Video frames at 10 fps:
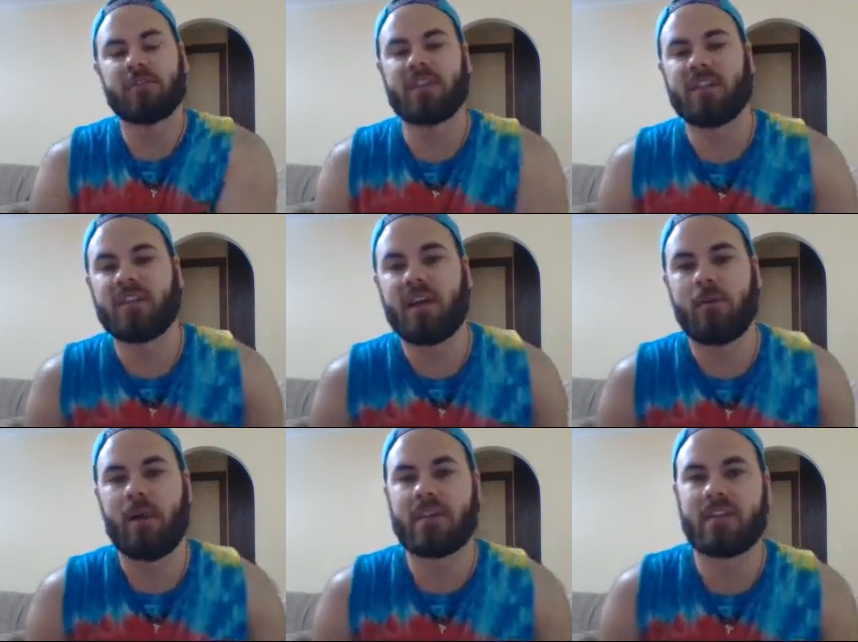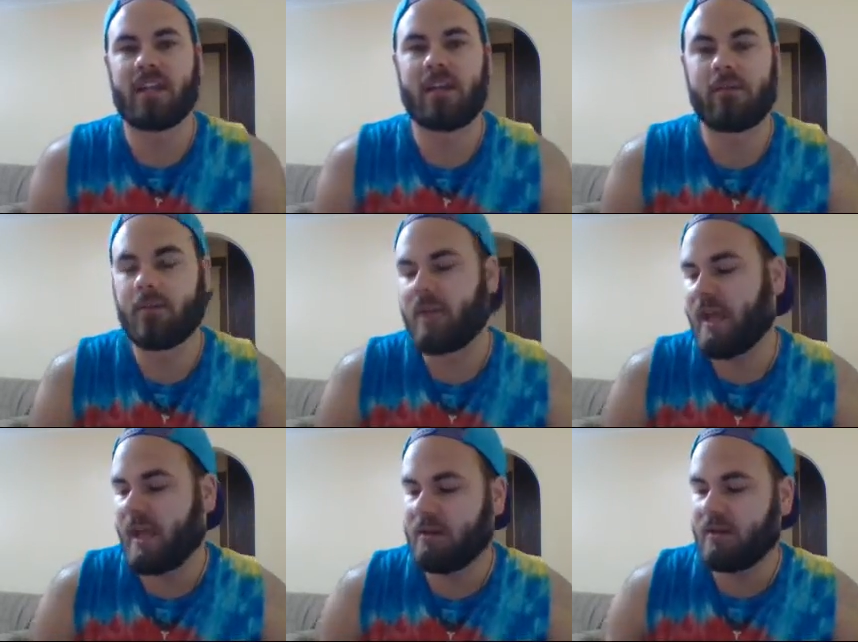see there's other ways to get it out from
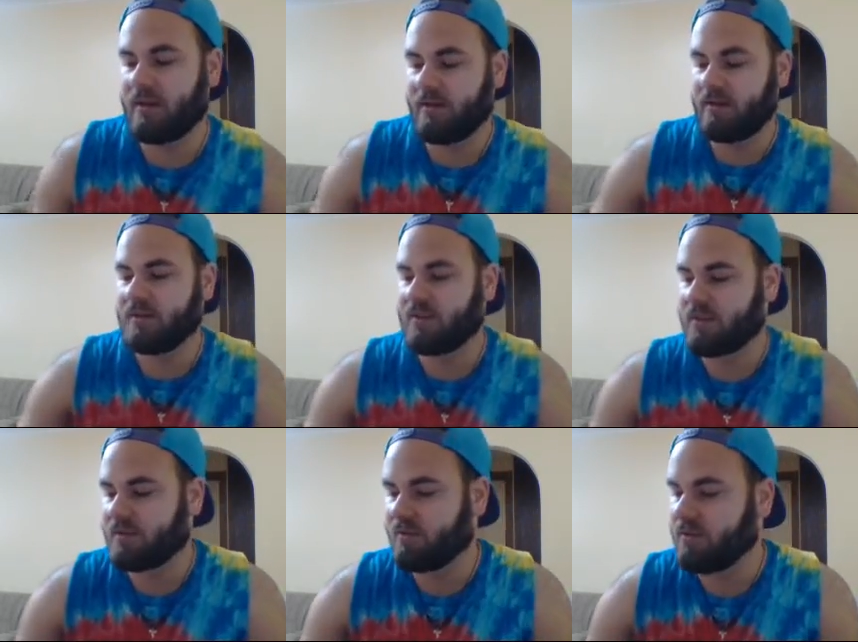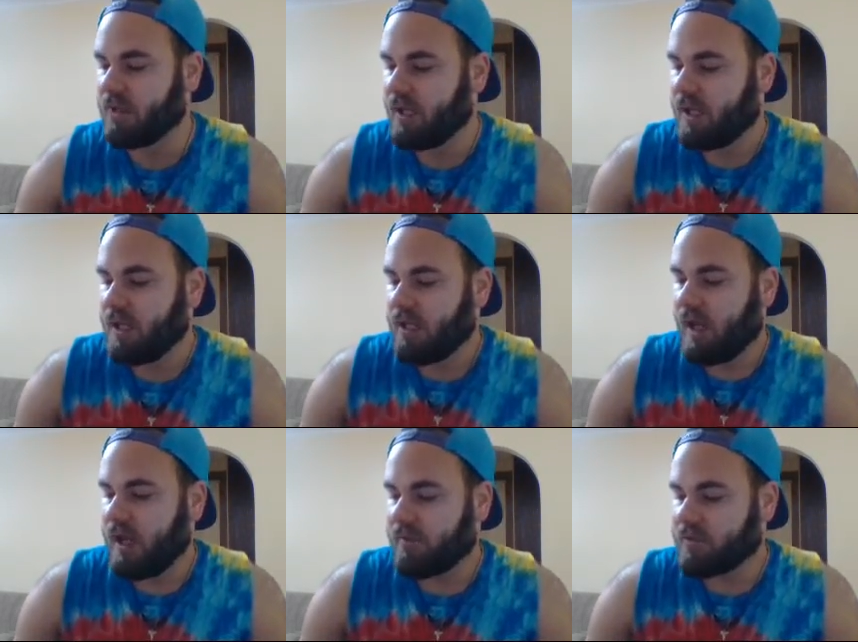your hand, and it's just good.
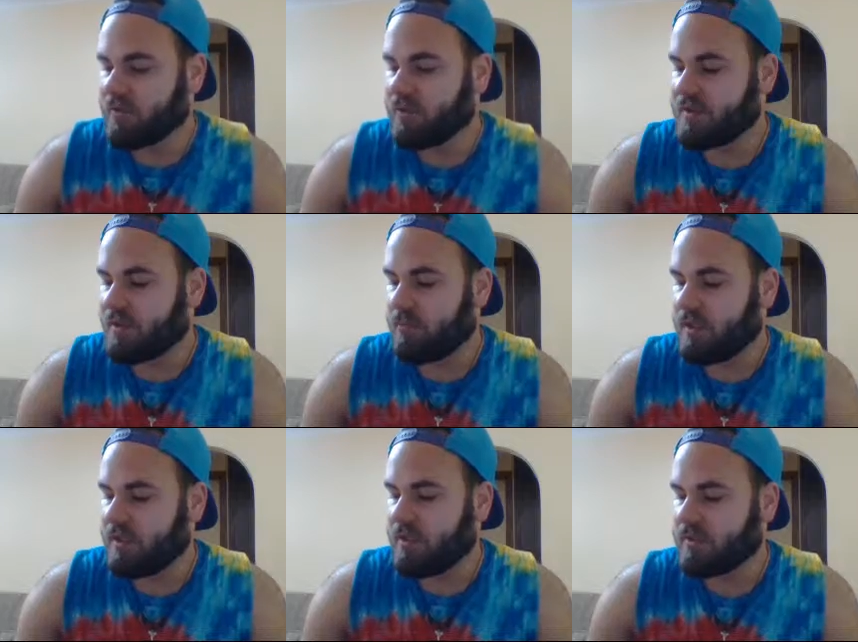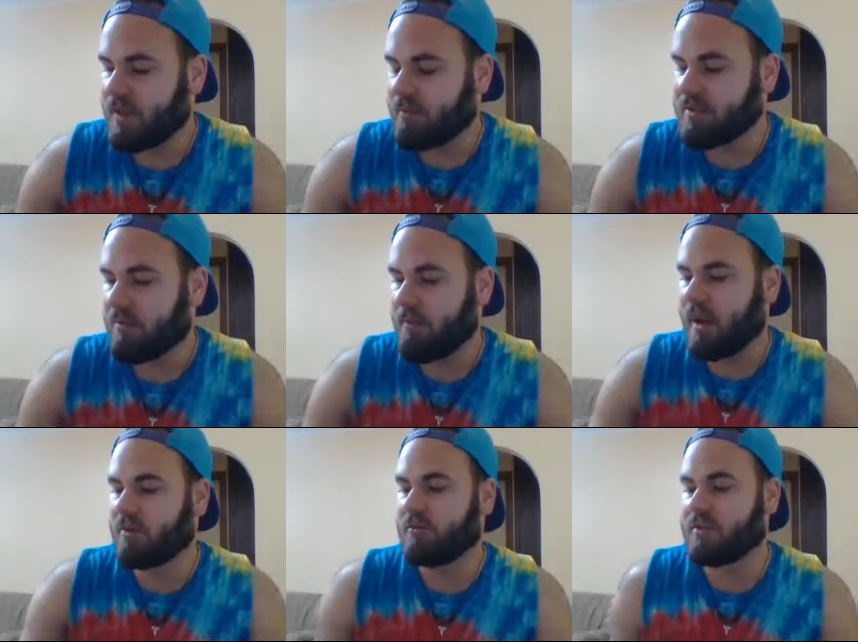If it destroys a zombie type monster by
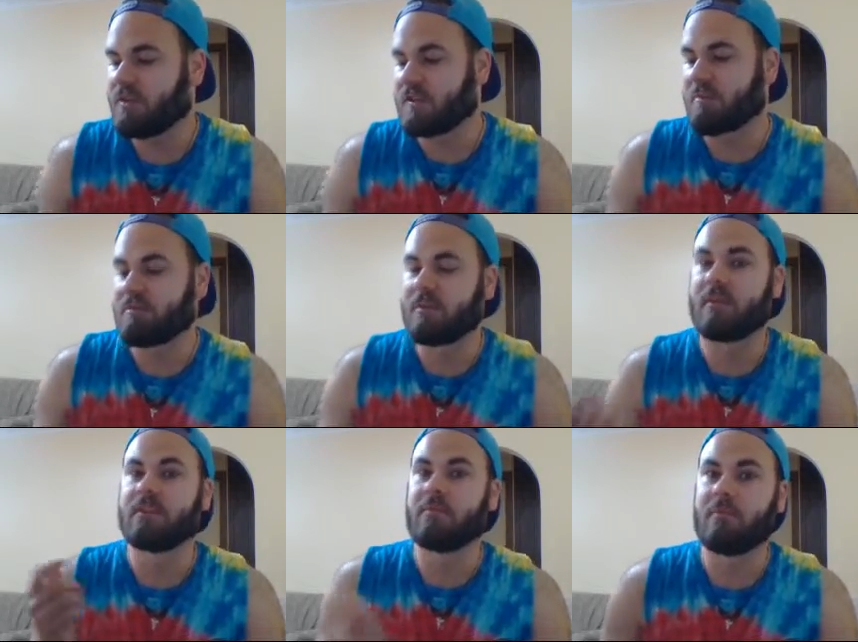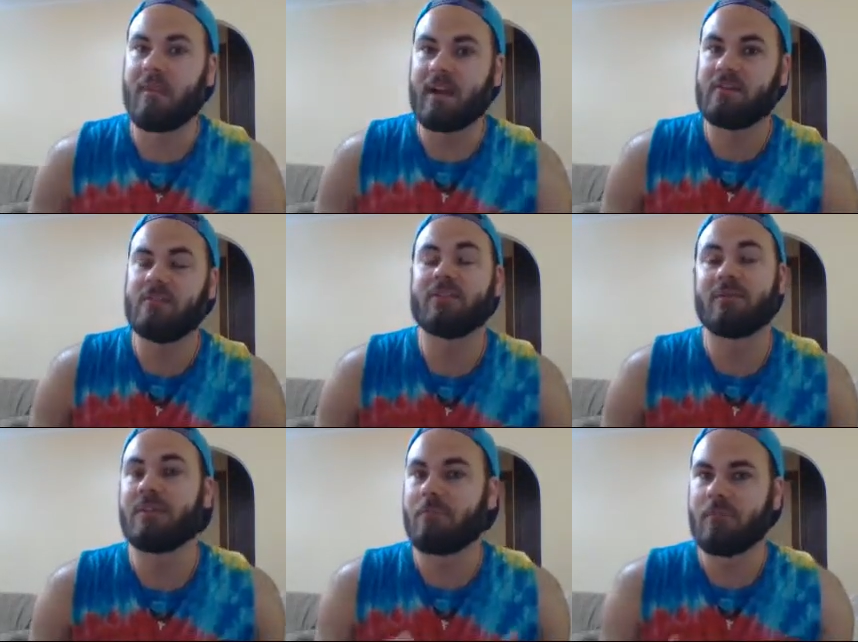battle, you can special summon that zombie back to you.
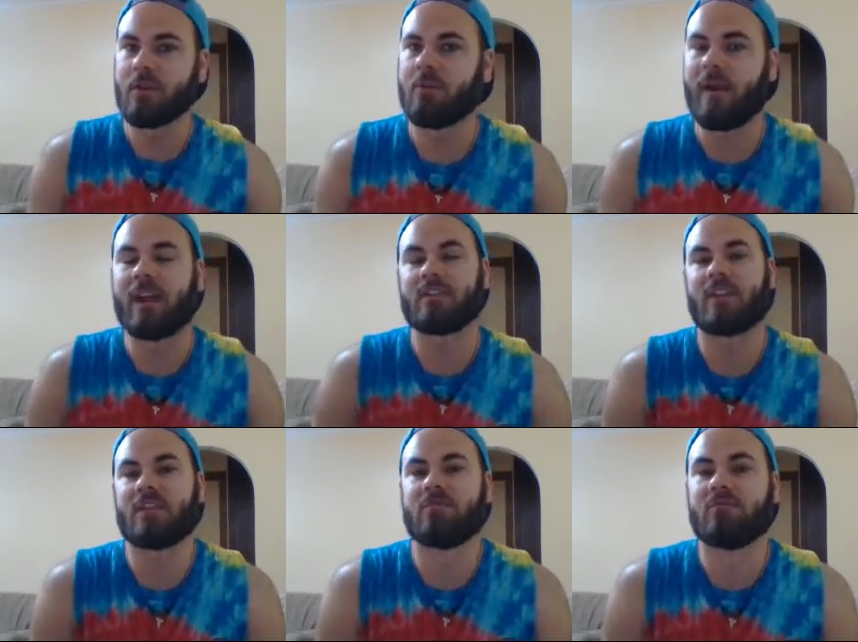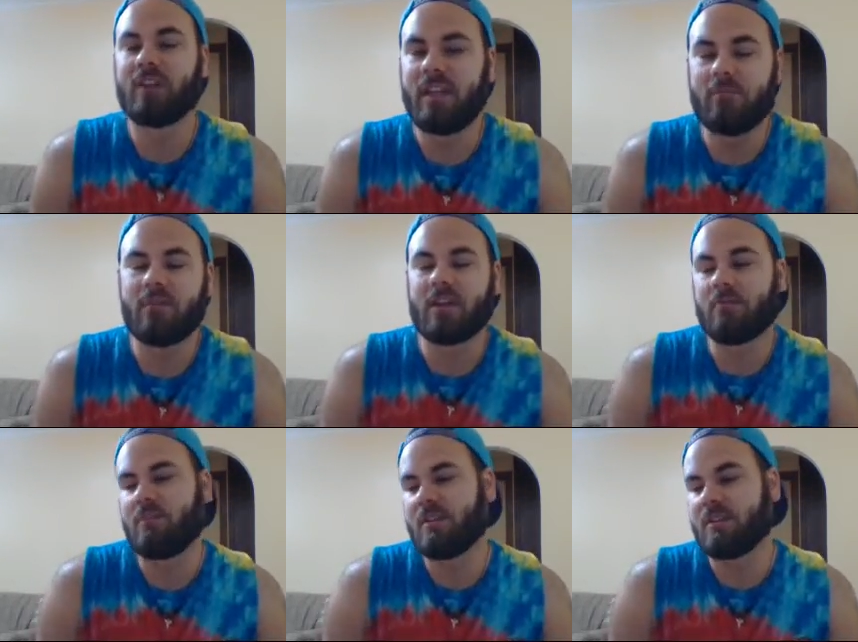So in the mirror match, that's really
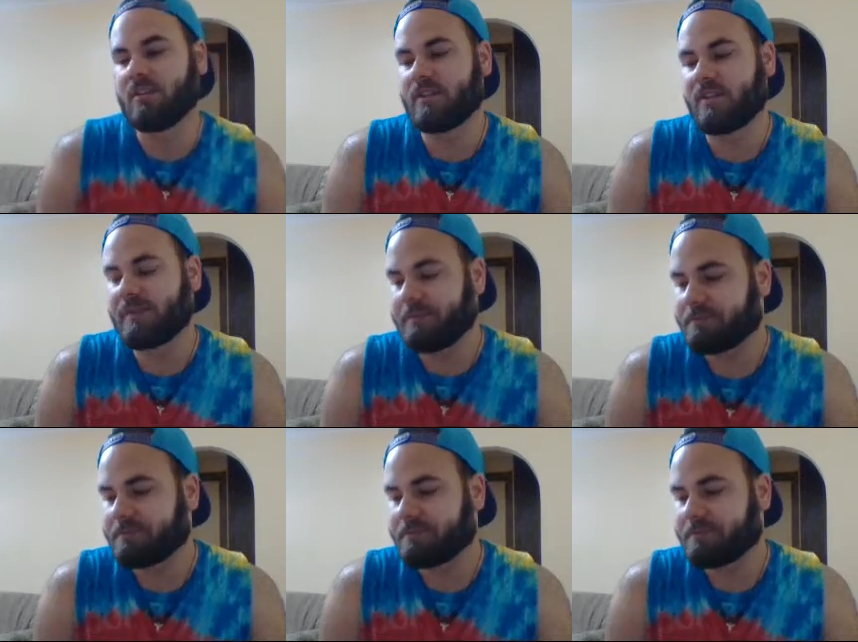big, because